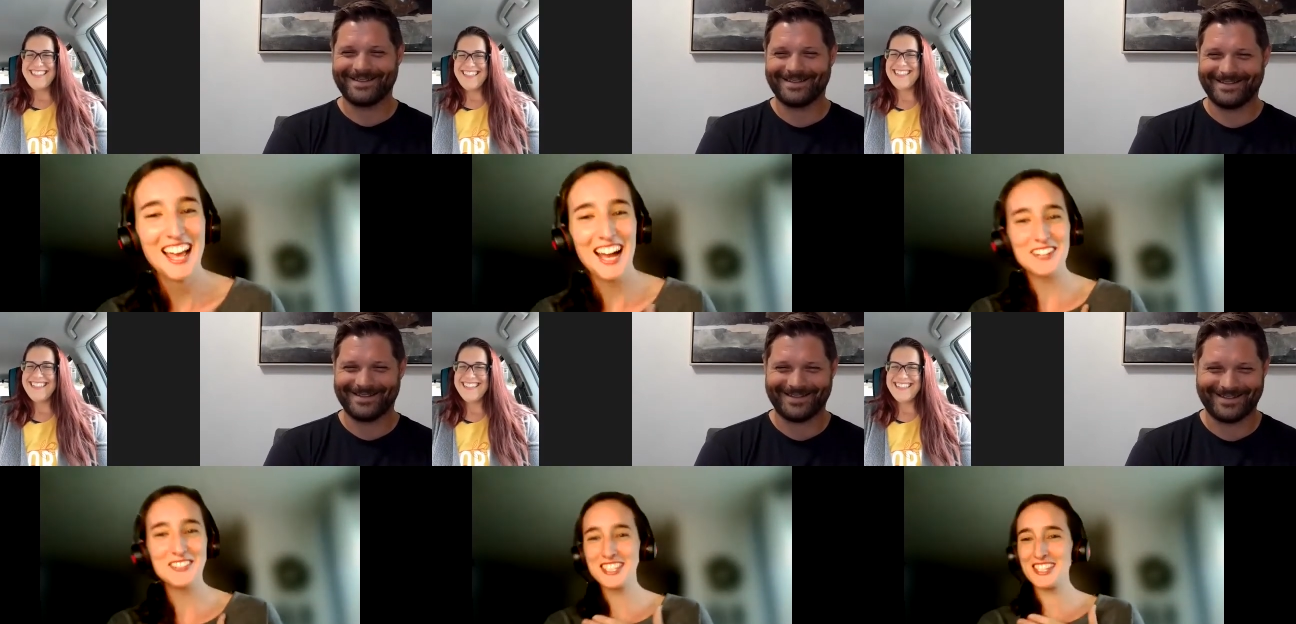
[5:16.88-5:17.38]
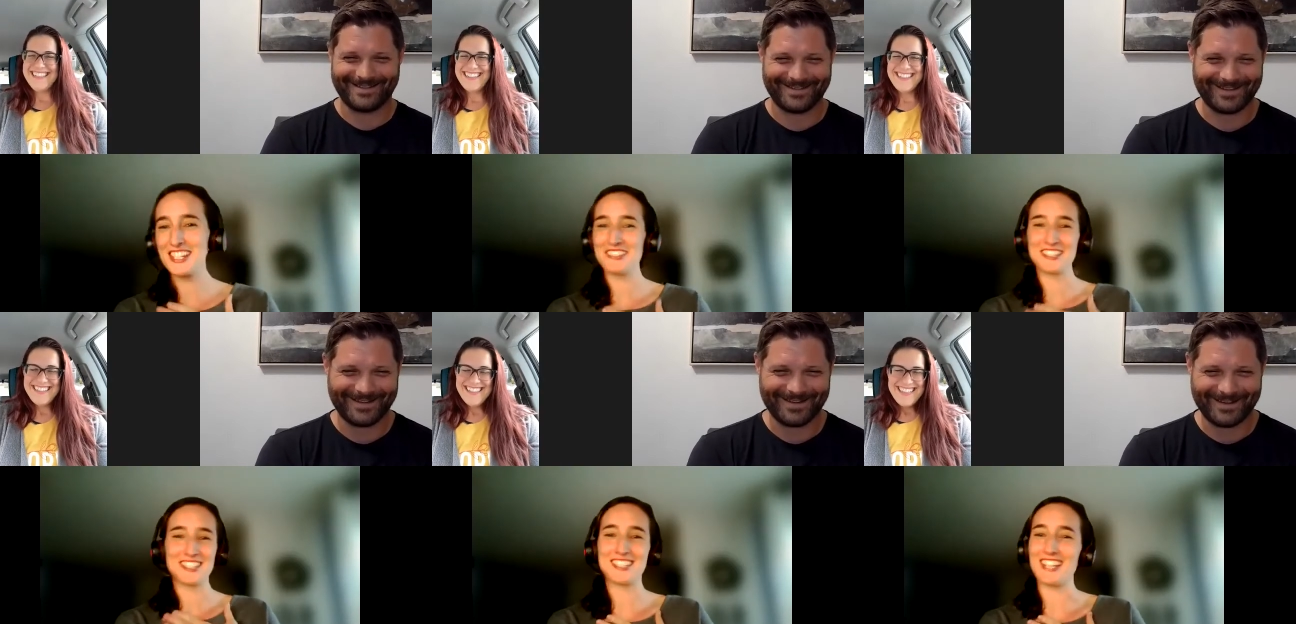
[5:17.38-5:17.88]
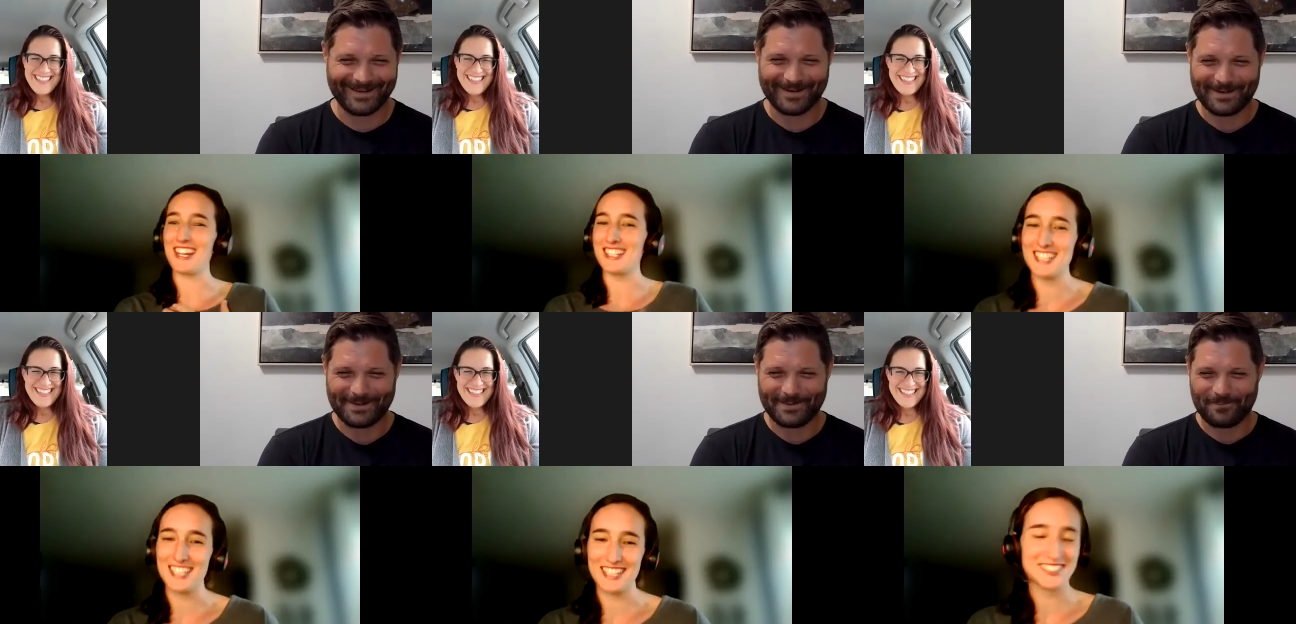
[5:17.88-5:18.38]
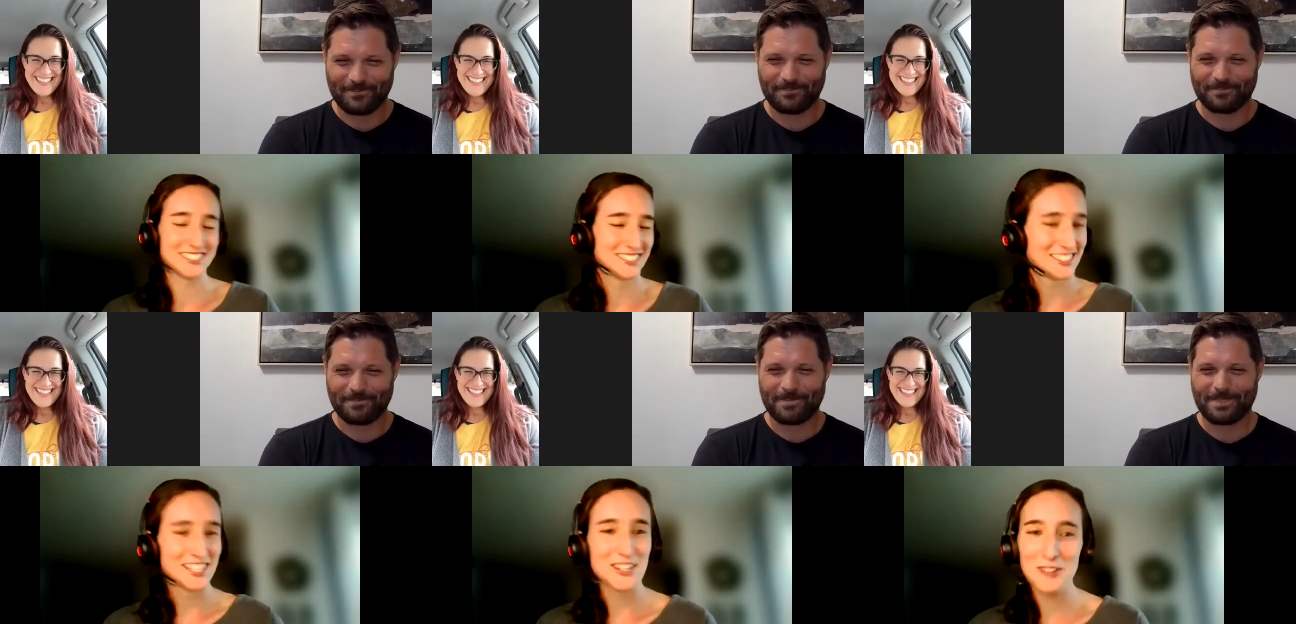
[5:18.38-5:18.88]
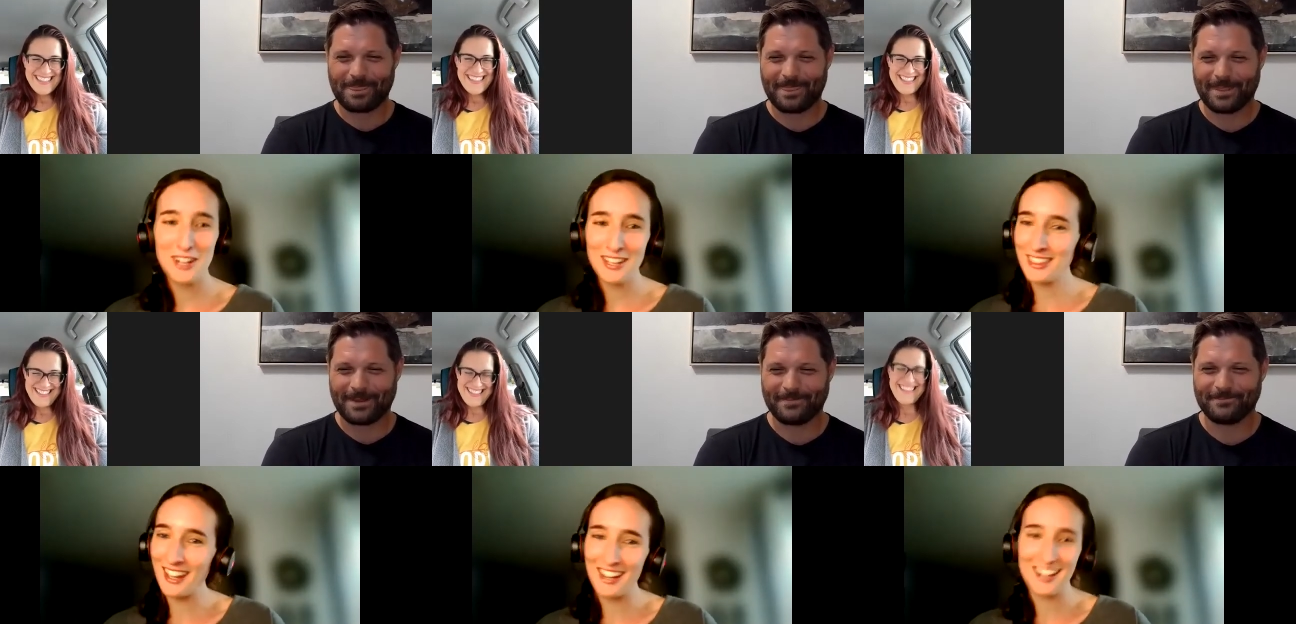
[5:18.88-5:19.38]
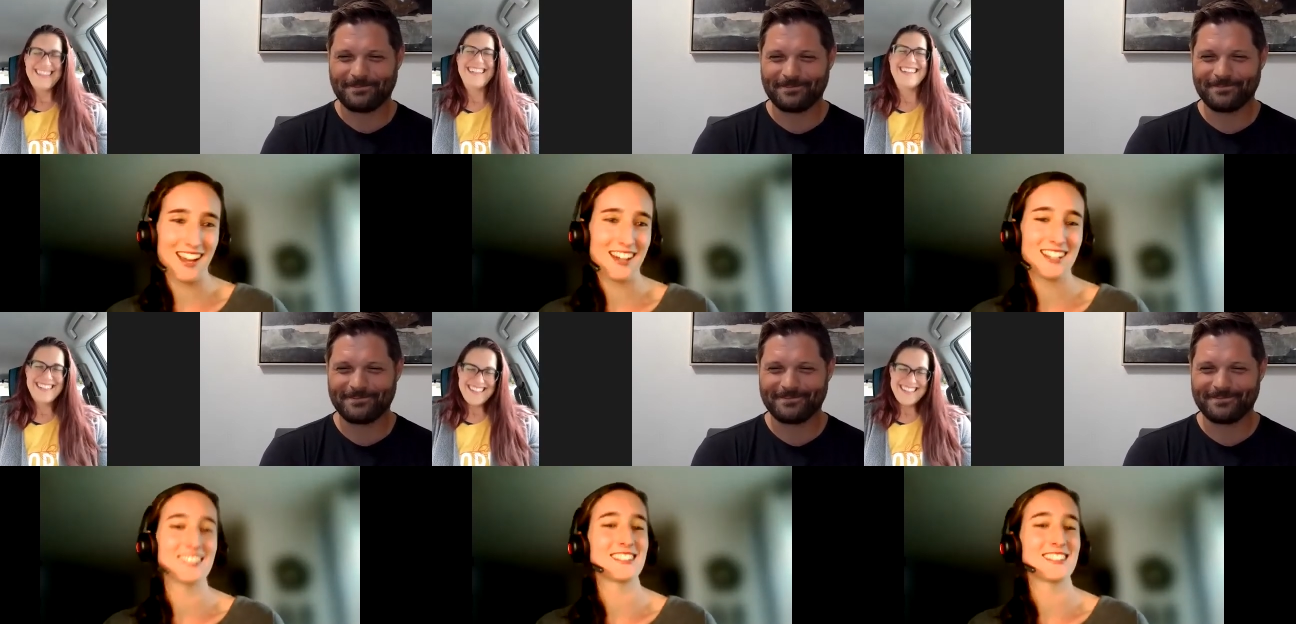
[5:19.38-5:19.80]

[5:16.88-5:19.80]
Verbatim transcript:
Speaker 1: I'm a slow and steady too. Well thought out,